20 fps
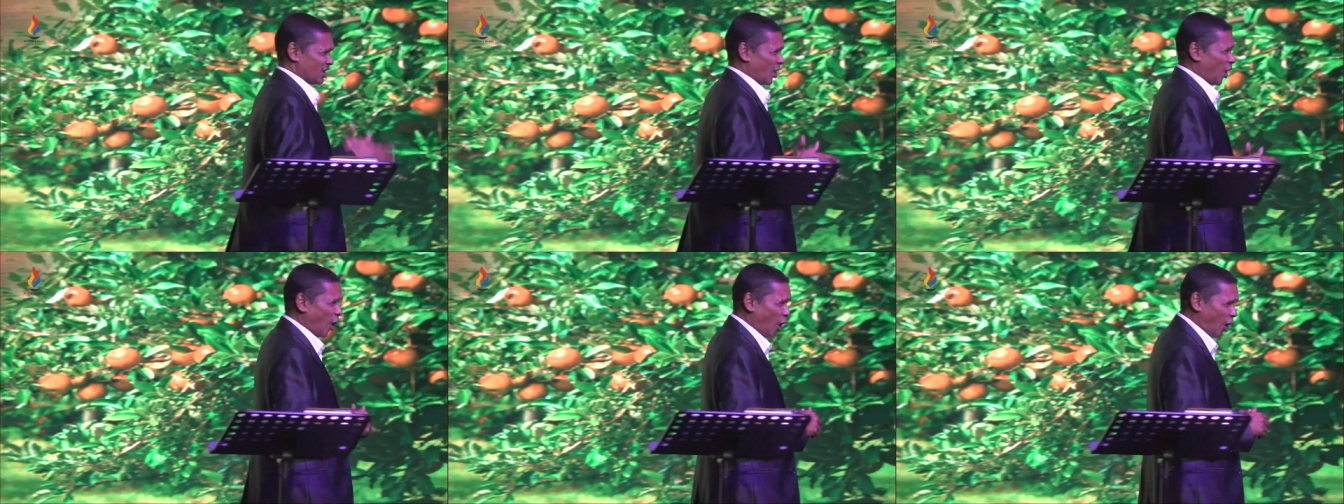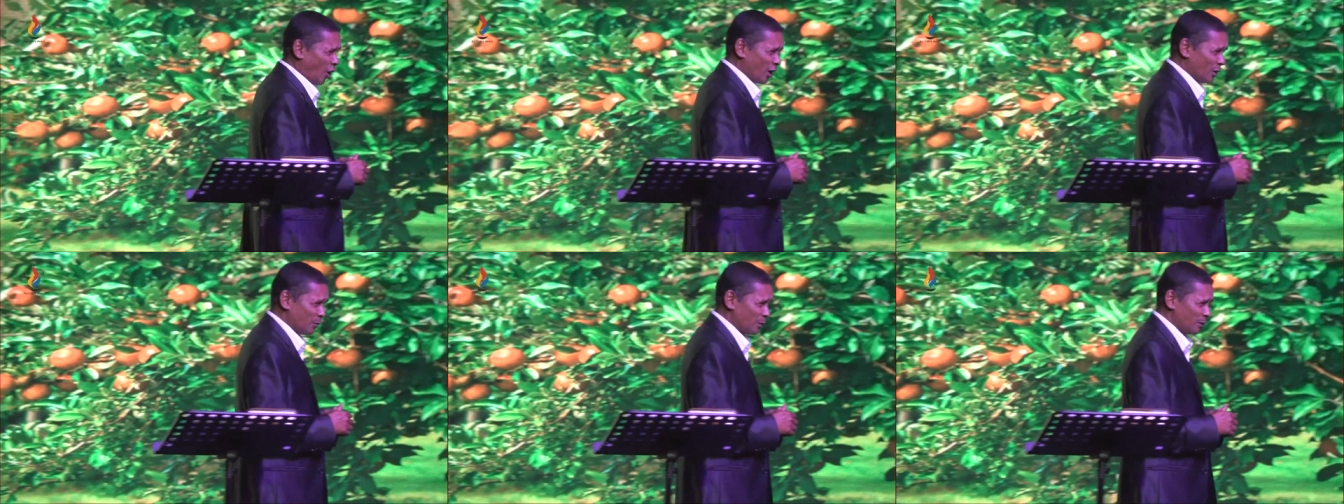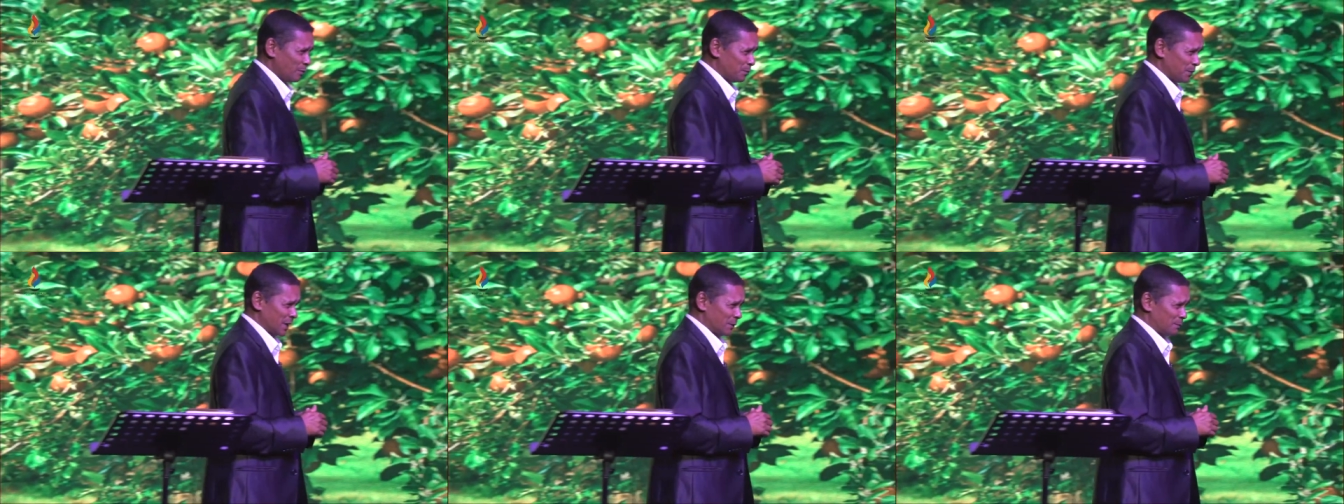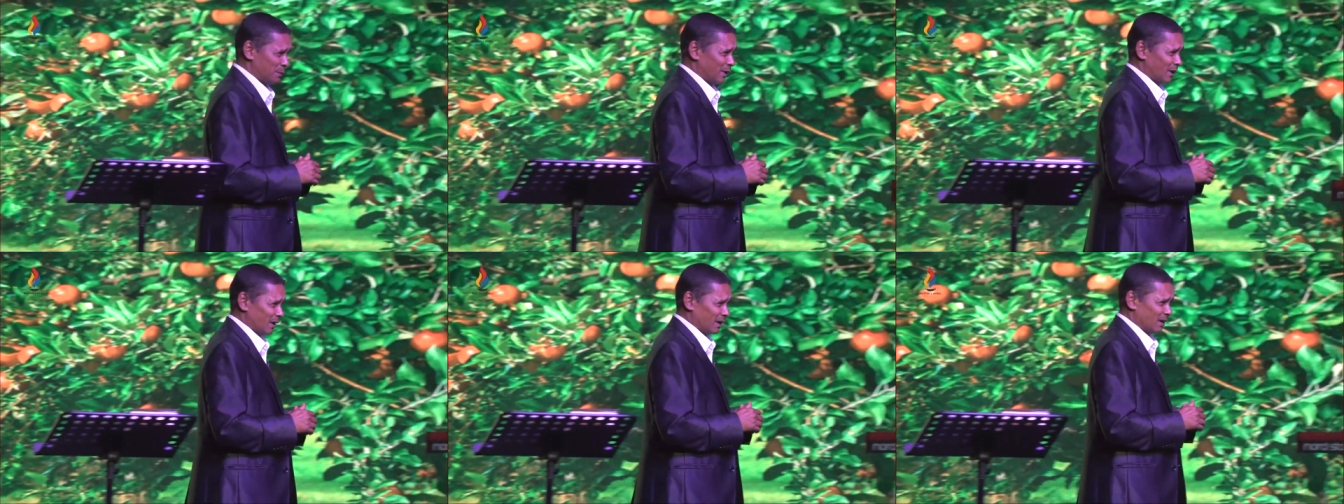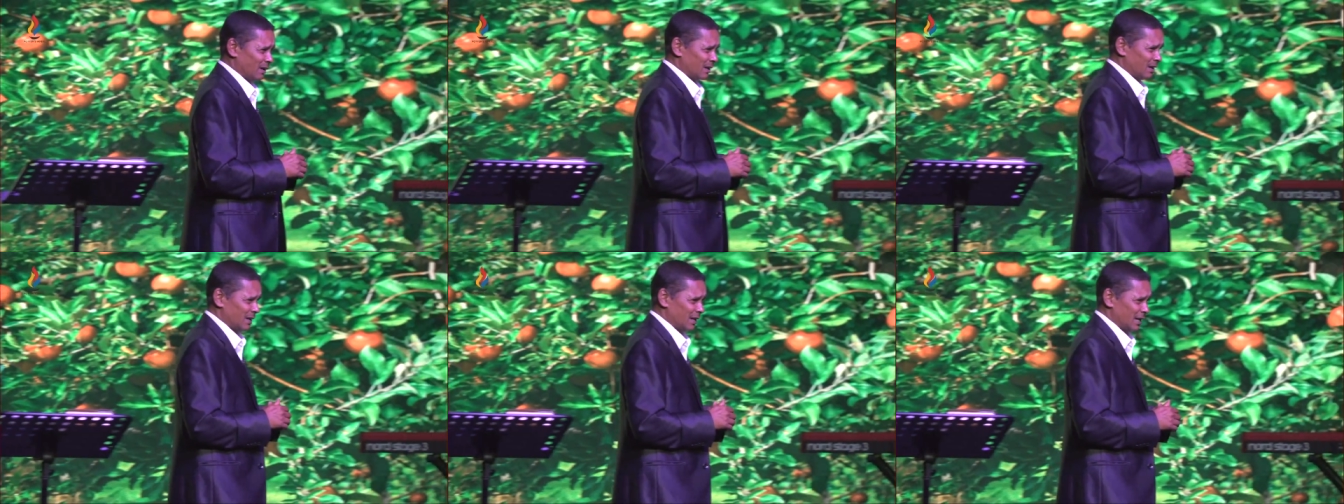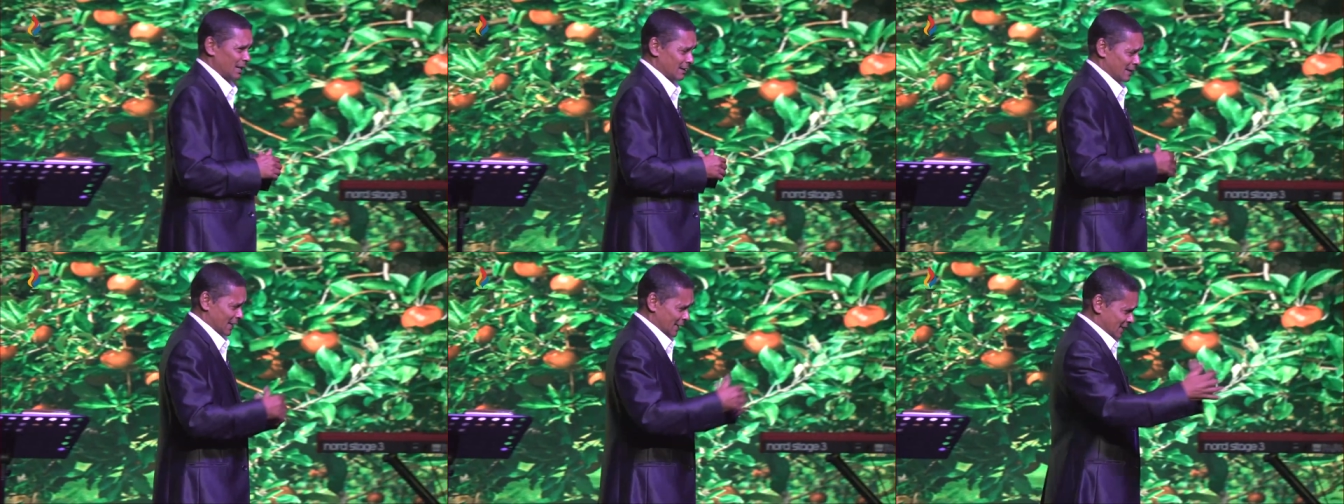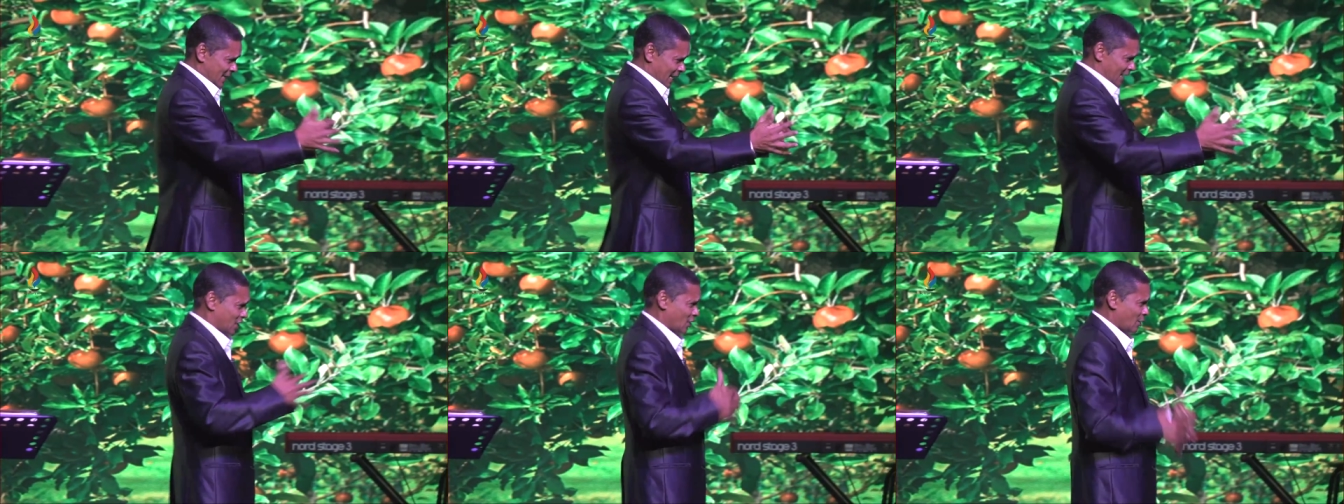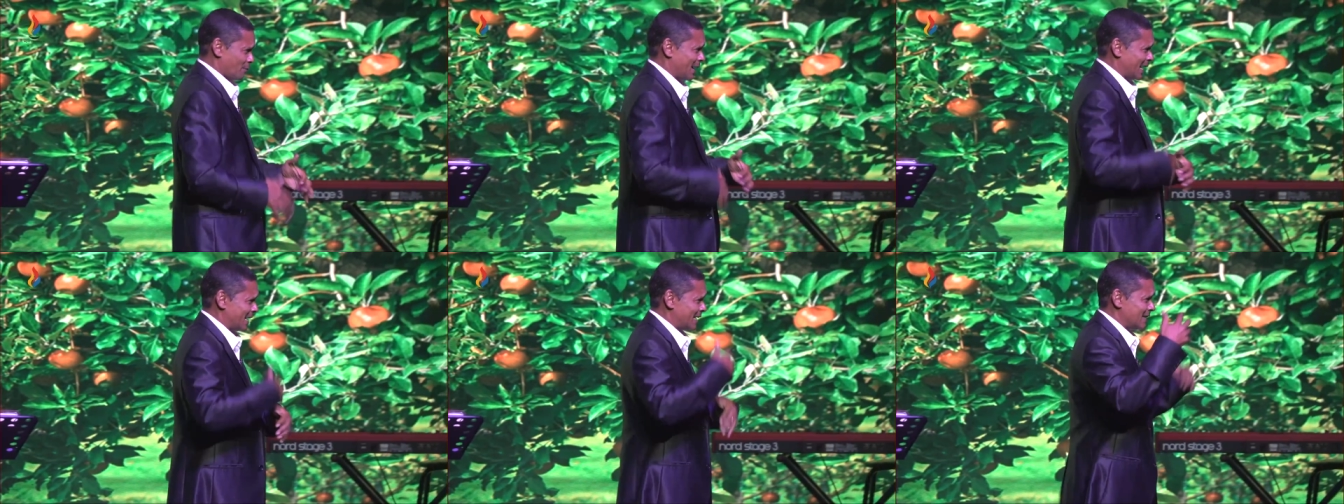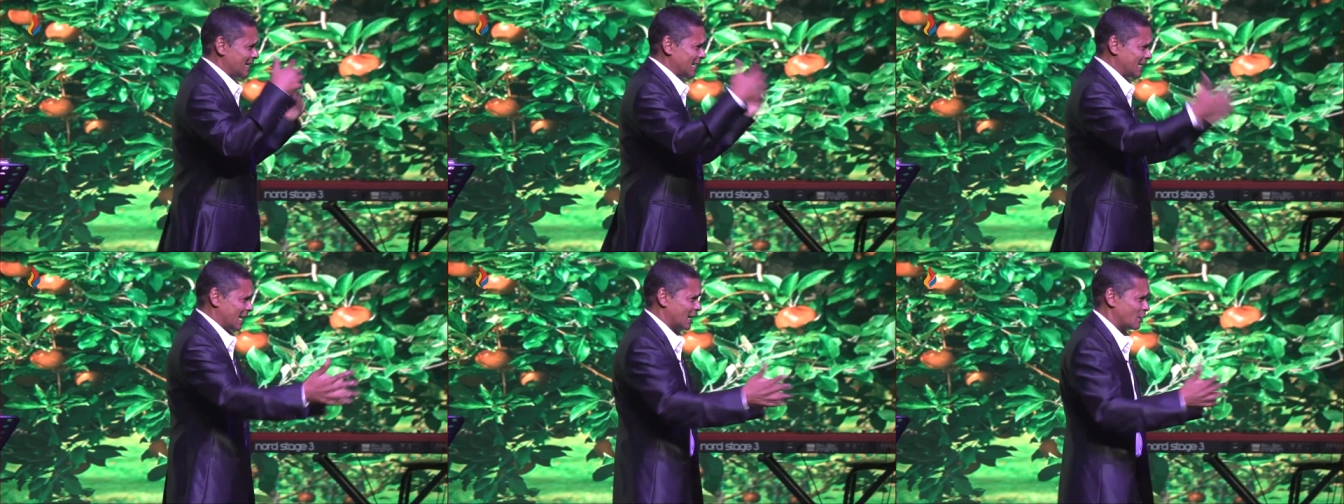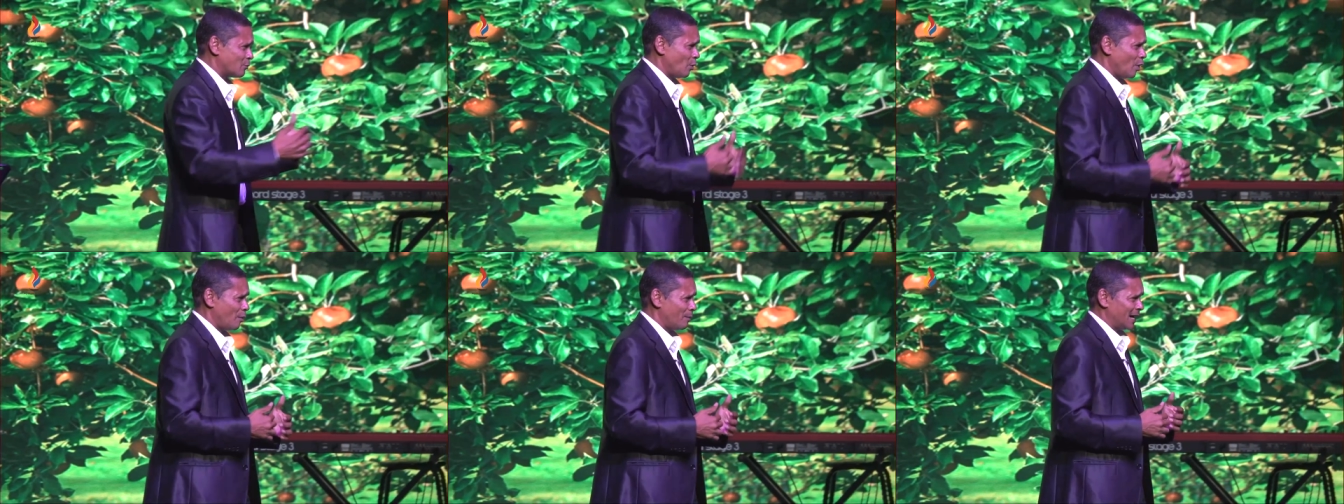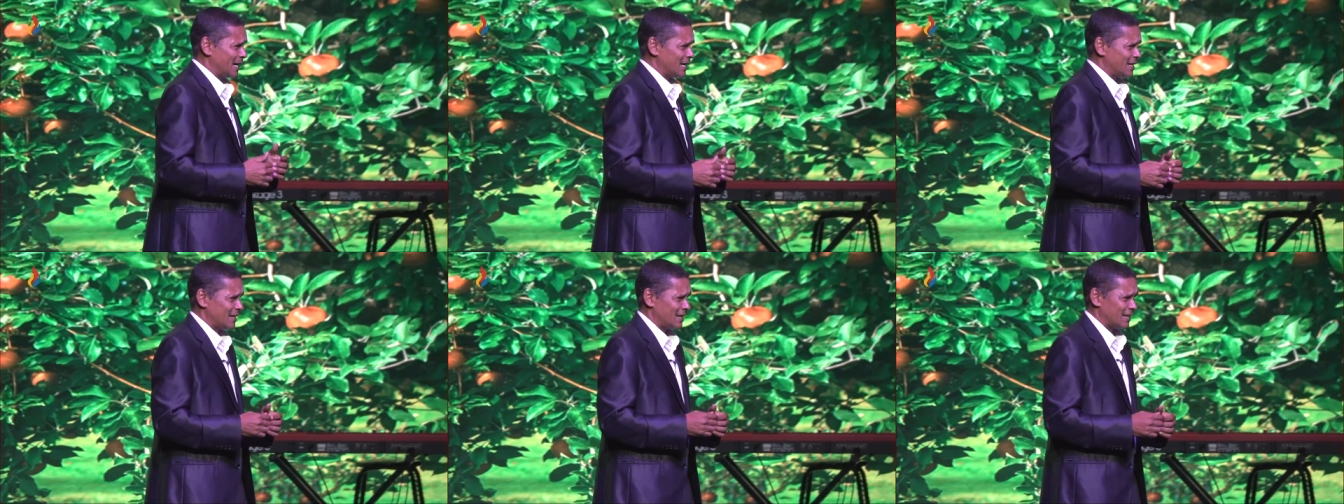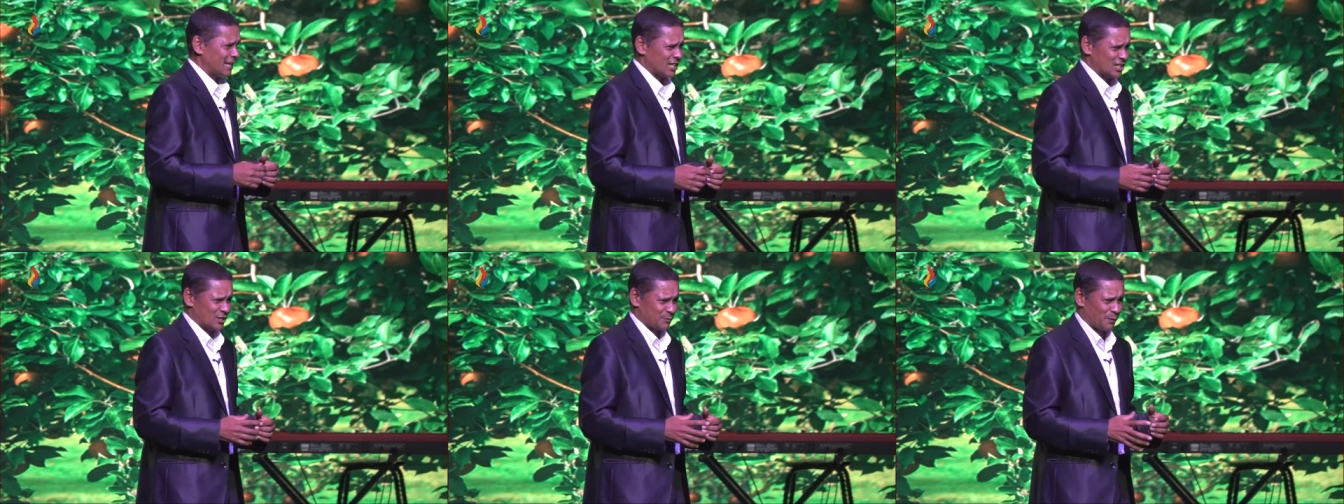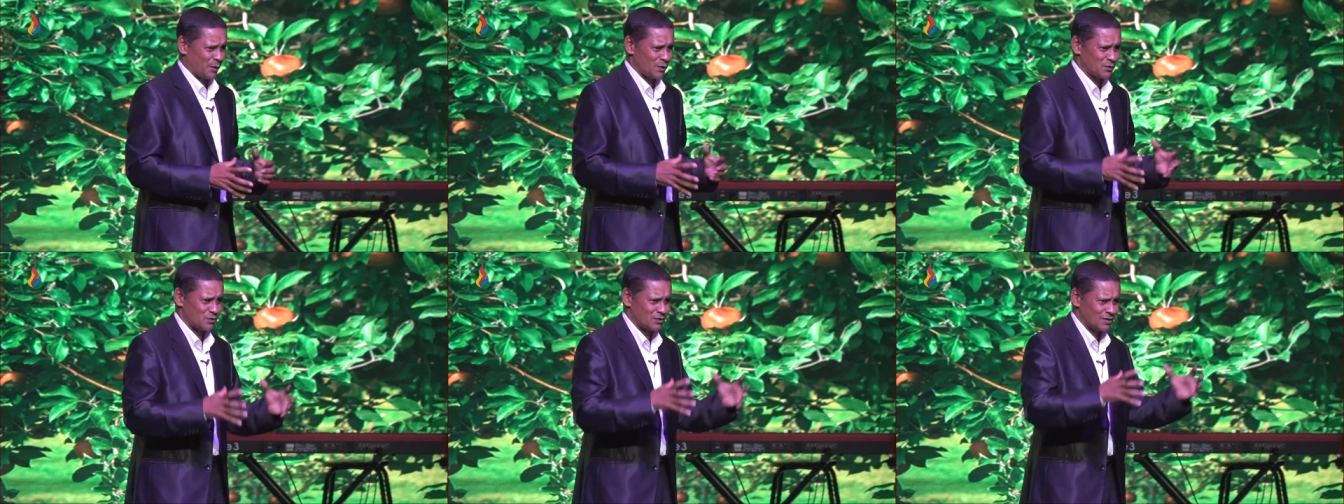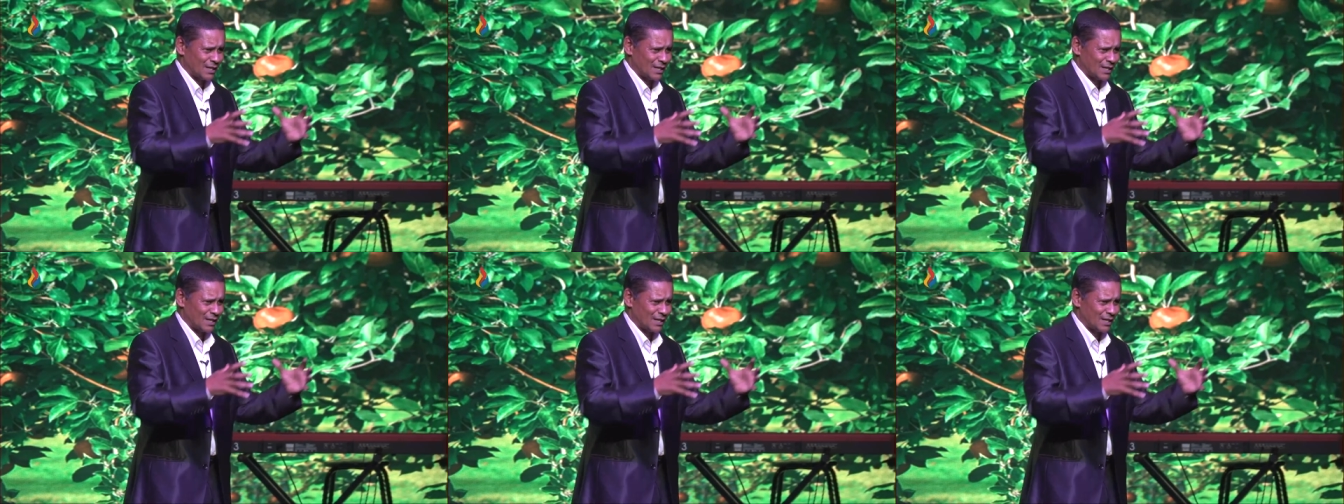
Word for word: are horrible people. They take your money, they take more money than they're supposed to.